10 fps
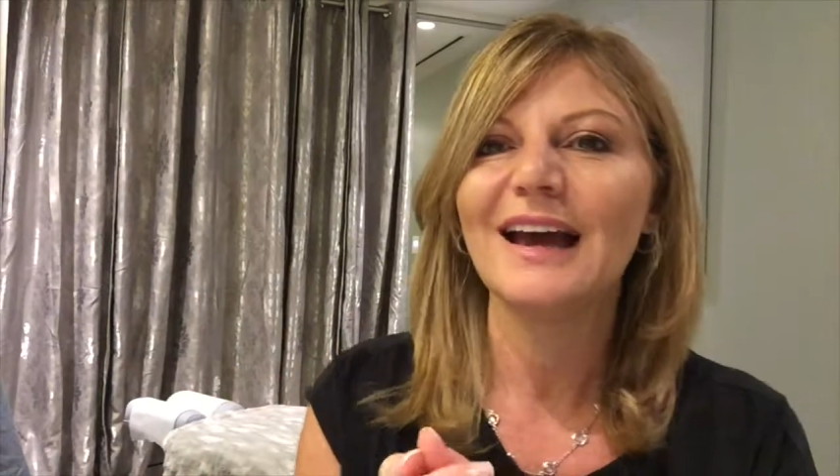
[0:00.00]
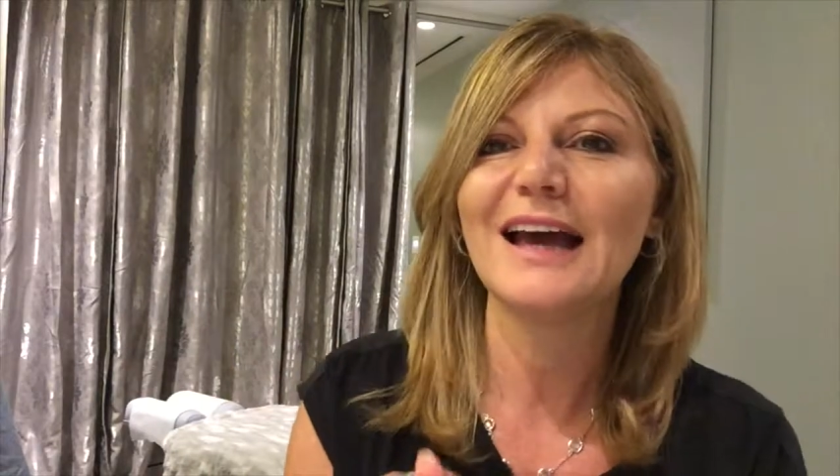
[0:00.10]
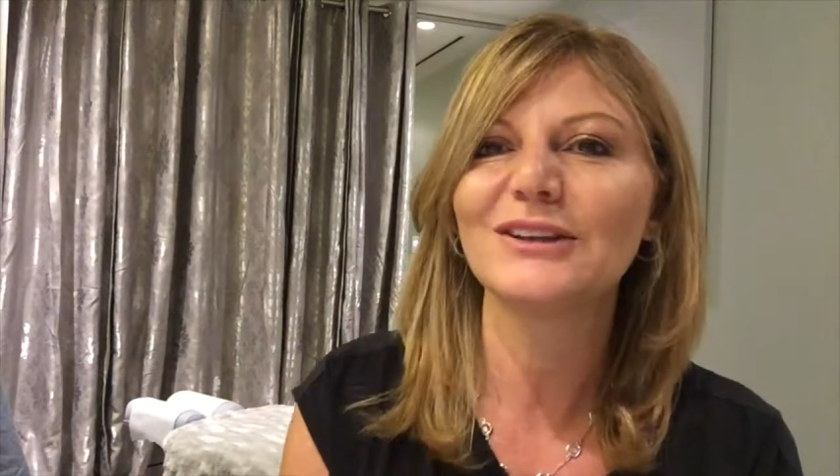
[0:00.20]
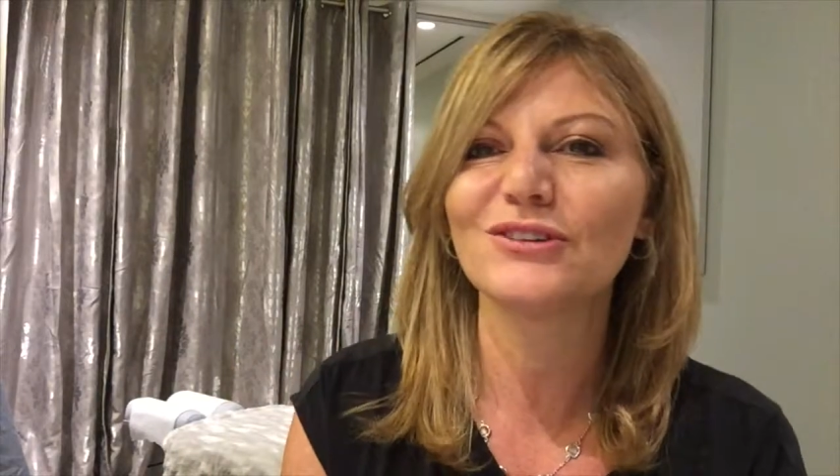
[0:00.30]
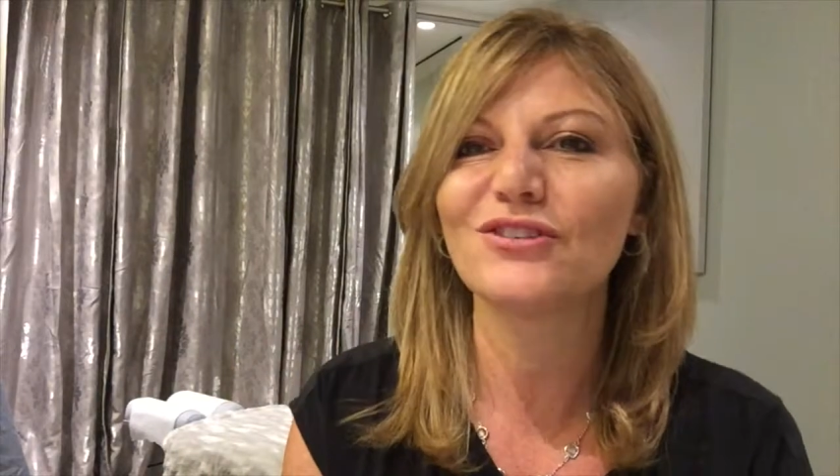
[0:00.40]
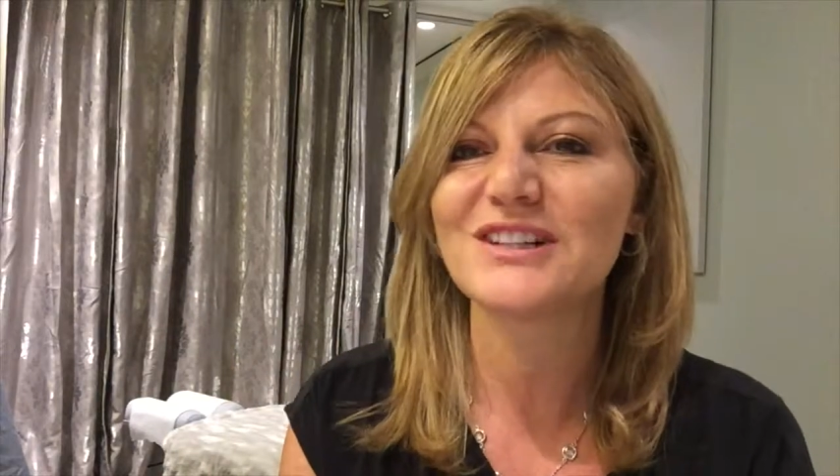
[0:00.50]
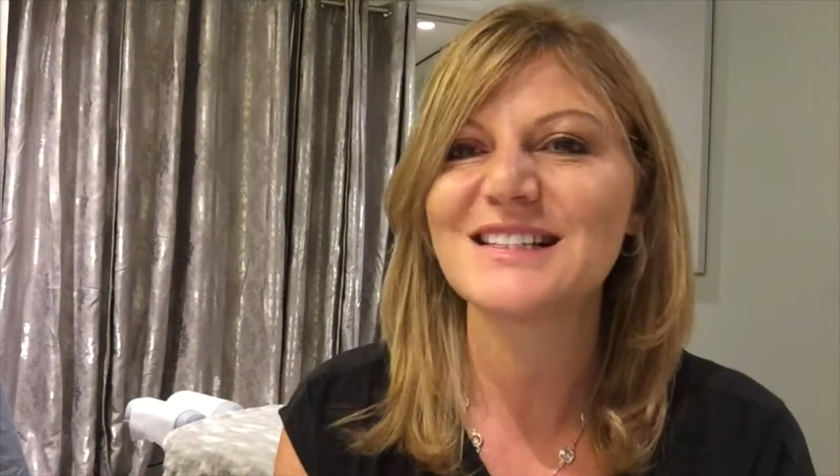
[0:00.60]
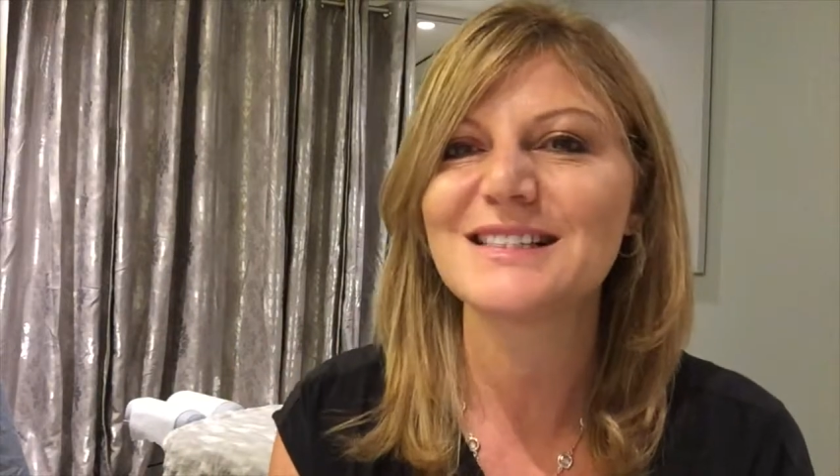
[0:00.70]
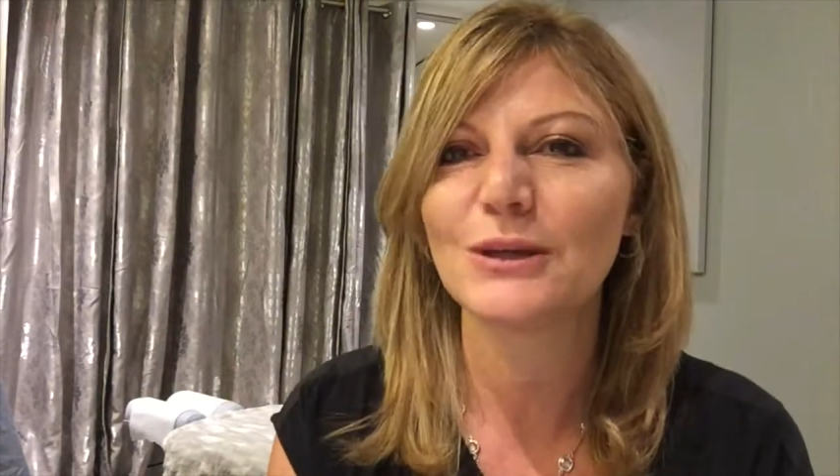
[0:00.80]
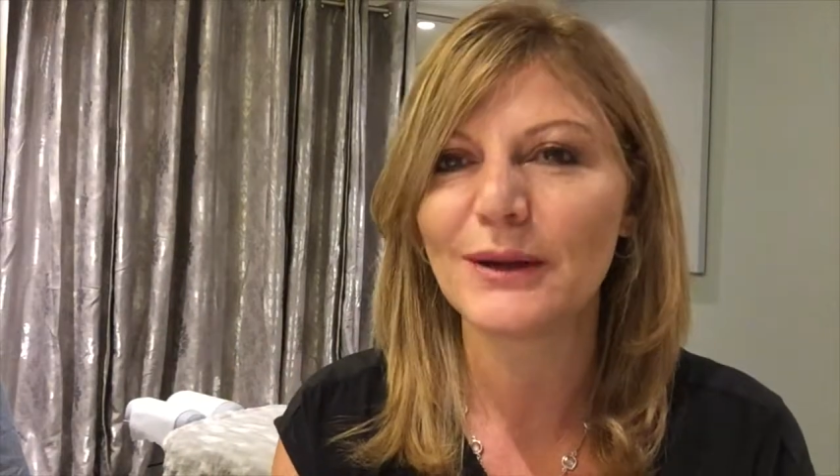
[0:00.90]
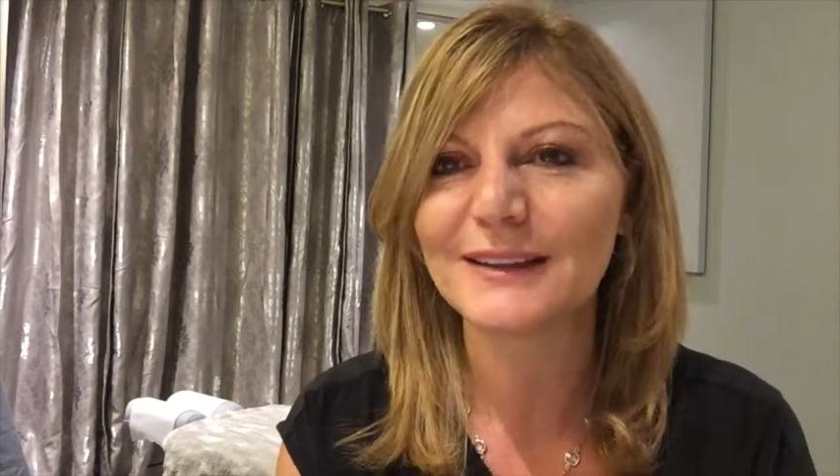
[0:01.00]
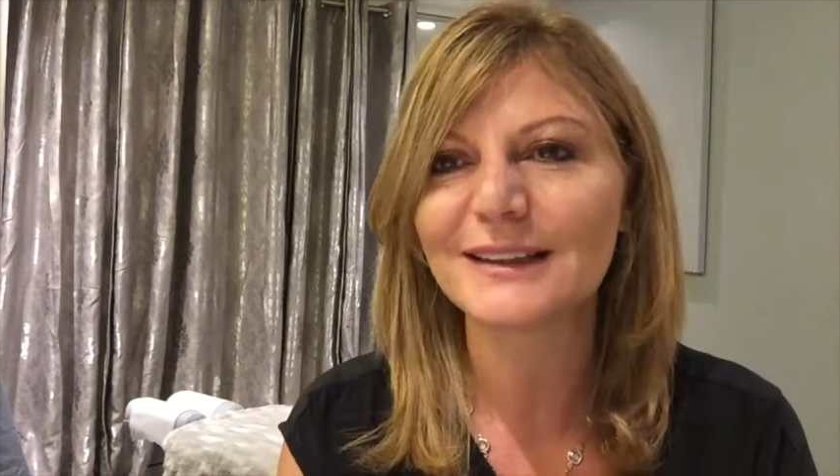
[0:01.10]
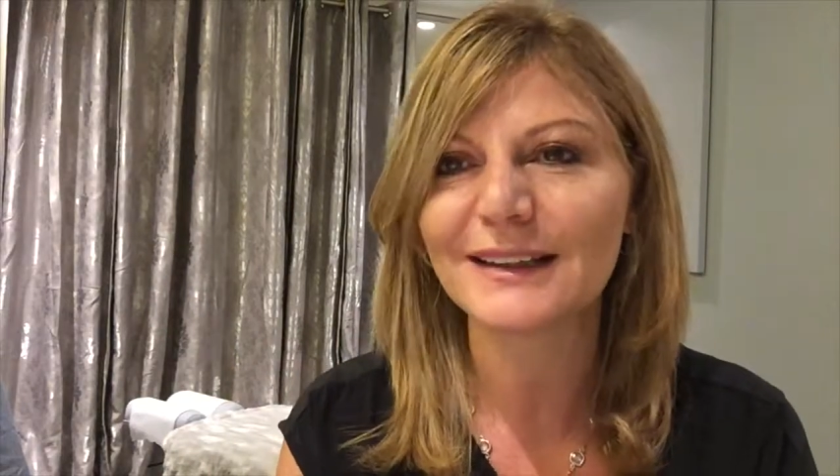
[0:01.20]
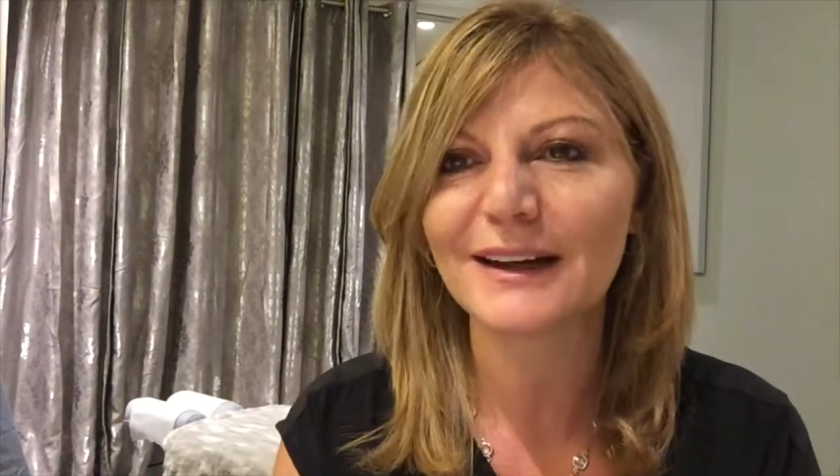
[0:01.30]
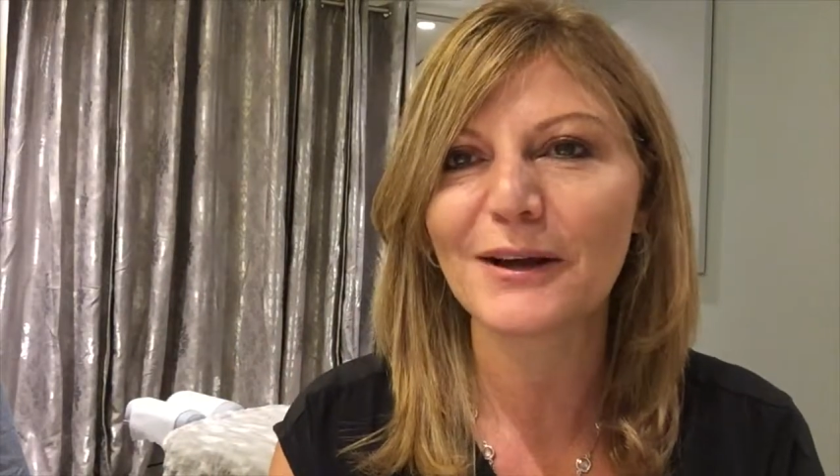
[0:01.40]
I look forward to seeing you at the
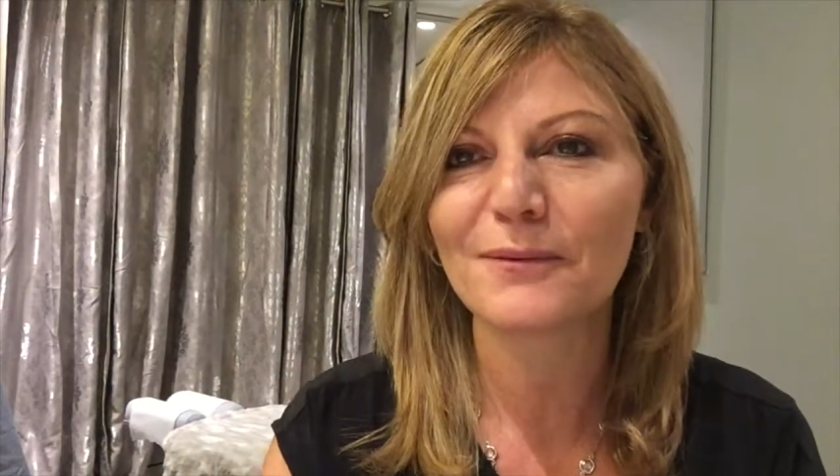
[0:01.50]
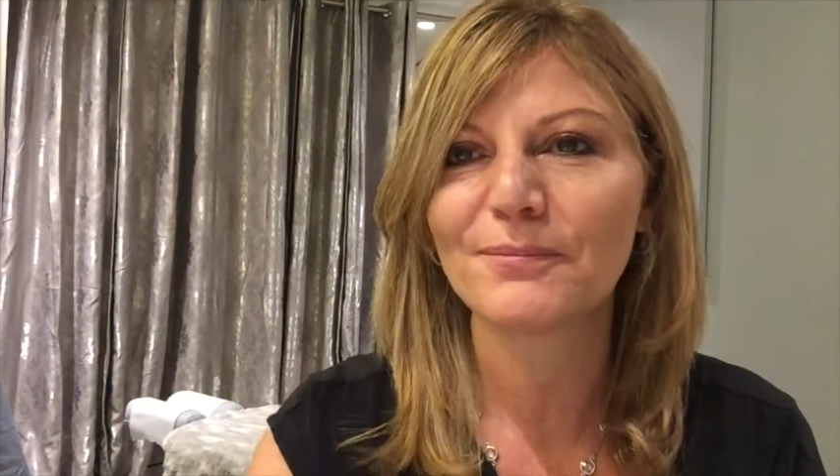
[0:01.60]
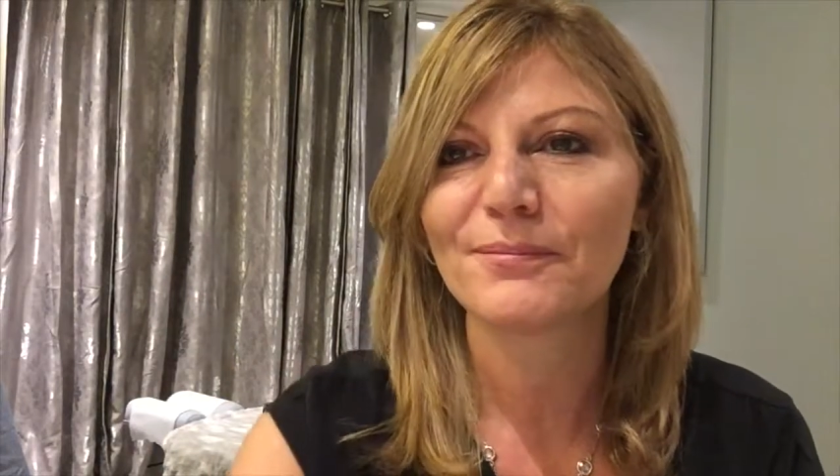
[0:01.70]
clinic.